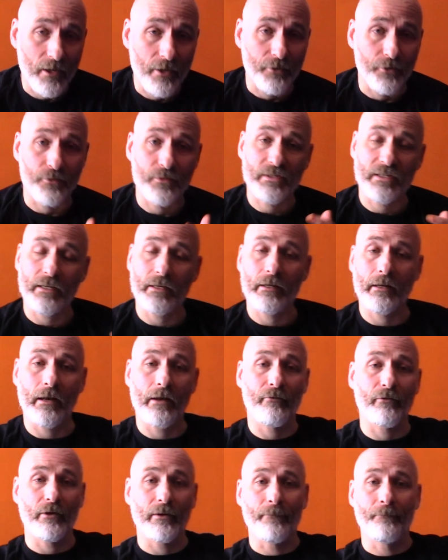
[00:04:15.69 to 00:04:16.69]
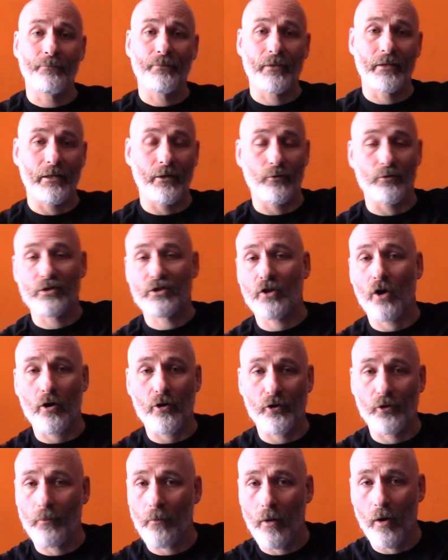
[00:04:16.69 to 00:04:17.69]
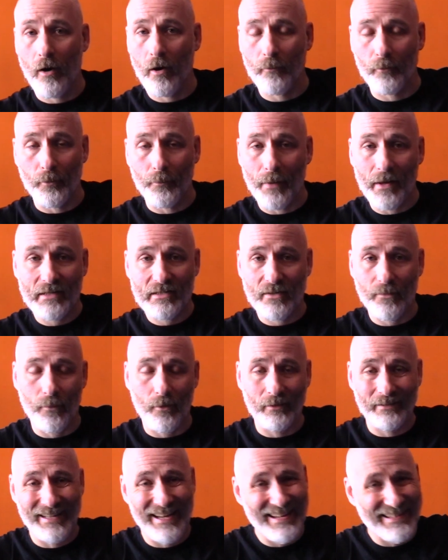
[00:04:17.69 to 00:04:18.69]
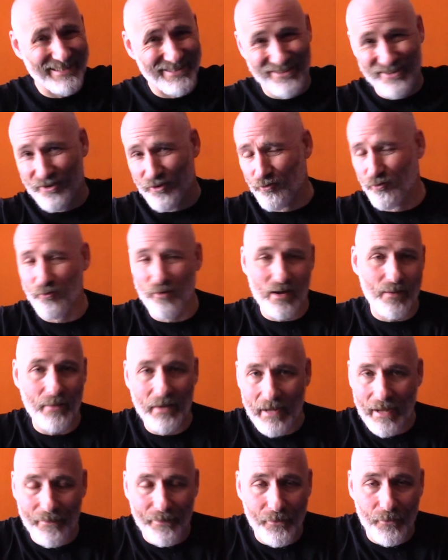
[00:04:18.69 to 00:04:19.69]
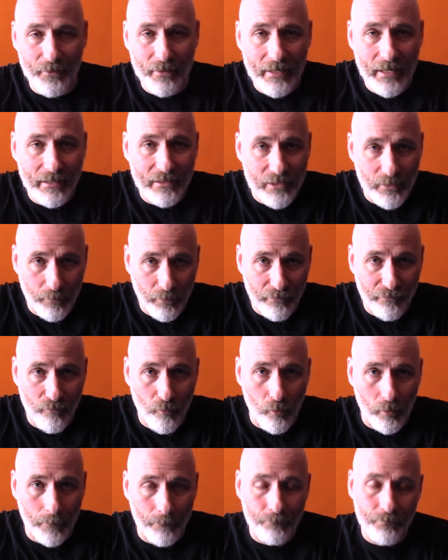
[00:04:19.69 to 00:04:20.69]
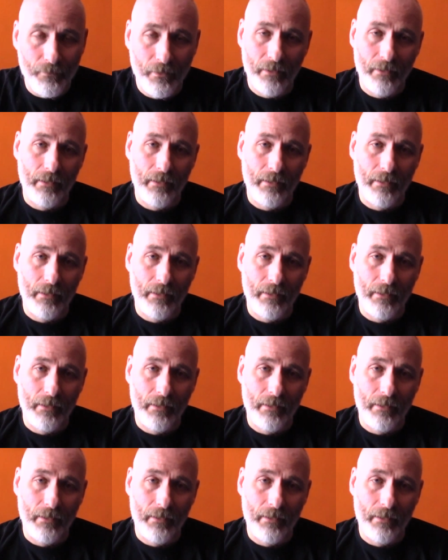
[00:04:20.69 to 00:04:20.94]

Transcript: You see it in every, you know, soccer mom or basketball dad screaming at their kid to perform,